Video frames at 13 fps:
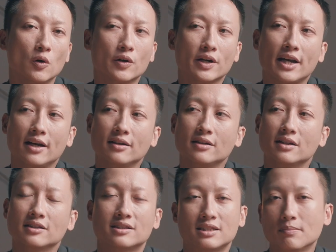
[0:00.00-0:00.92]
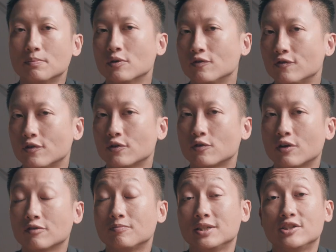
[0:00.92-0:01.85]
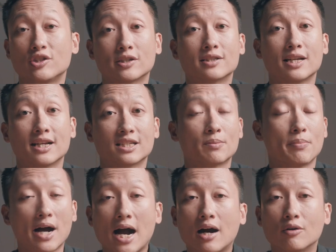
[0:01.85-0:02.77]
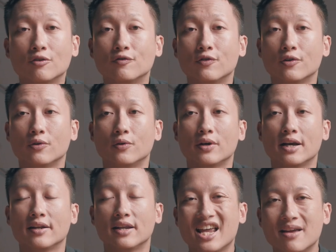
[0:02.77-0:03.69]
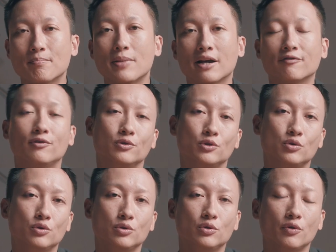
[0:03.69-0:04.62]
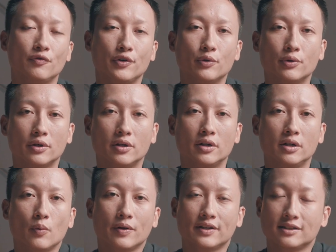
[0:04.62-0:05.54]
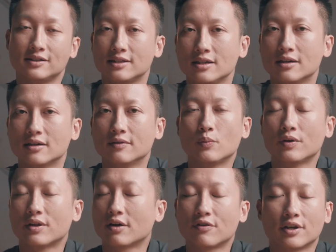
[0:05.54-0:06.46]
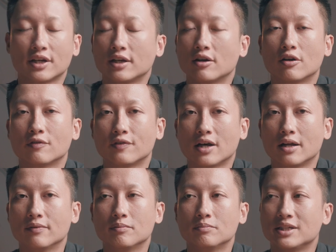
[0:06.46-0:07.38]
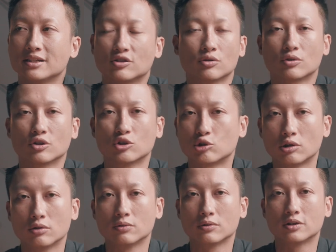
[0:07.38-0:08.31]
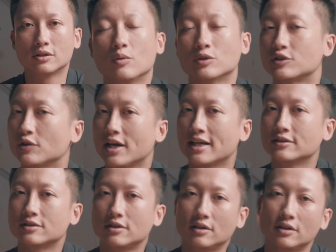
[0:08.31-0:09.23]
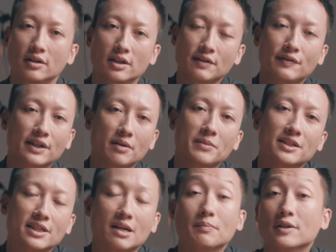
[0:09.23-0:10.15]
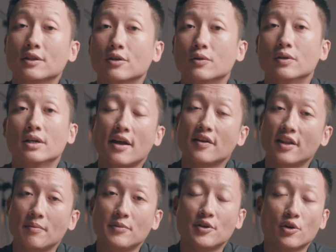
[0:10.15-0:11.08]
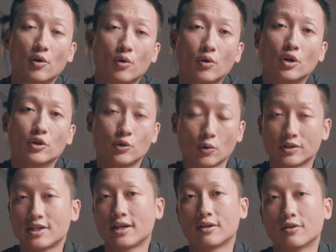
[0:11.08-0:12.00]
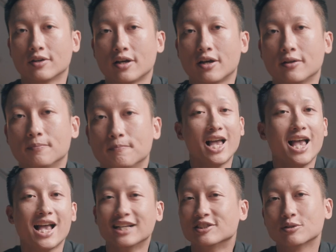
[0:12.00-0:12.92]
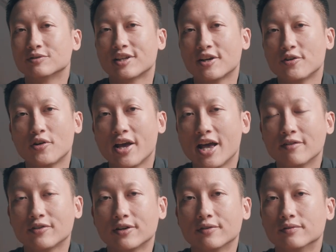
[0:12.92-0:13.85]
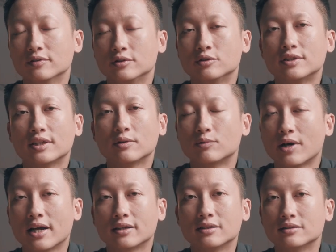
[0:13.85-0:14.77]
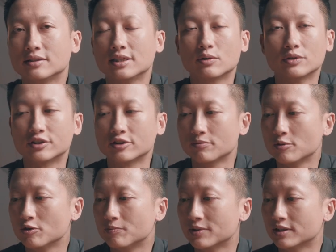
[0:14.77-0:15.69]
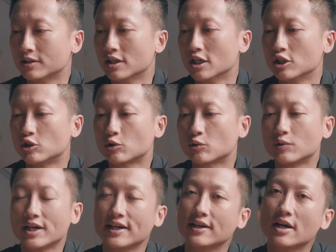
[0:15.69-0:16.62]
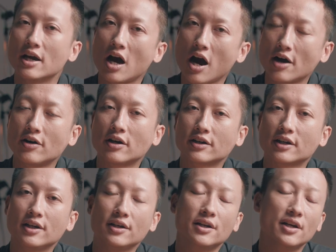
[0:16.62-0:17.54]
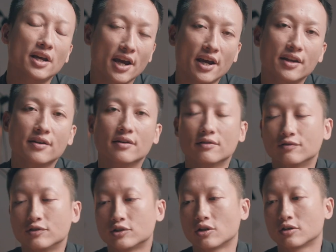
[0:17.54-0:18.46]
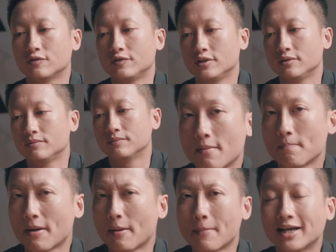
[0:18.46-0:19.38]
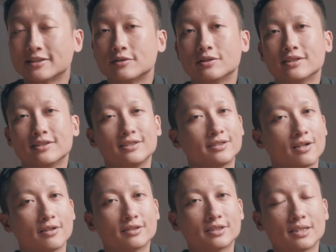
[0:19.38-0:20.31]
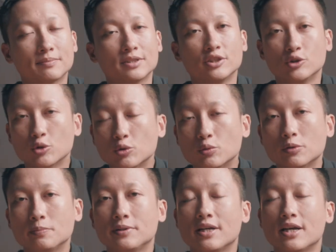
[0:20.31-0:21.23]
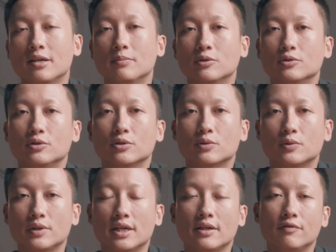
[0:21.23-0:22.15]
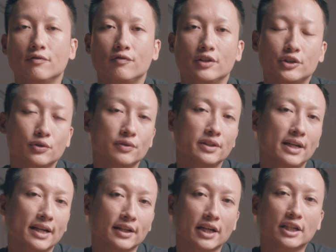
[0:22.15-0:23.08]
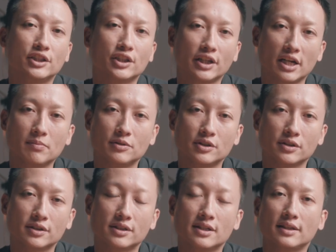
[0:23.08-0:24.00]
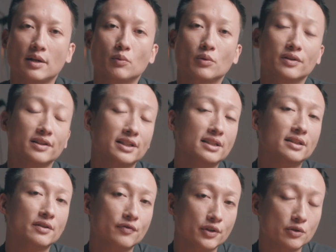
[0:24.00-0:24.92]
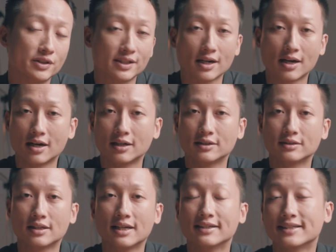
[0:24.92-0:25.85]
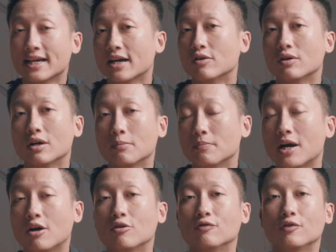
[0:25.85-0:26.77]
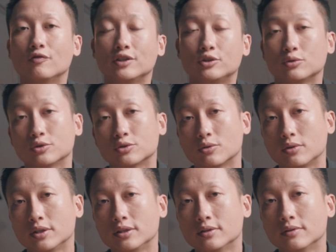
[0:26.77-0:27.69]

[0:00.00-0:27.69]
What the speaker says: Or can a simple photograph be just as powerful and impactful to your viewer when they see it without thinking all of that, being so controlled? What's your answer? Leave a comment down below and let me know your take on that. And so there you have it, using rank, sequence, and movement to create hierarchy in photography. By mastering these concepts, you would be able to create visually engaging images that will lead the viewer's eyes and tell a powerful visual story.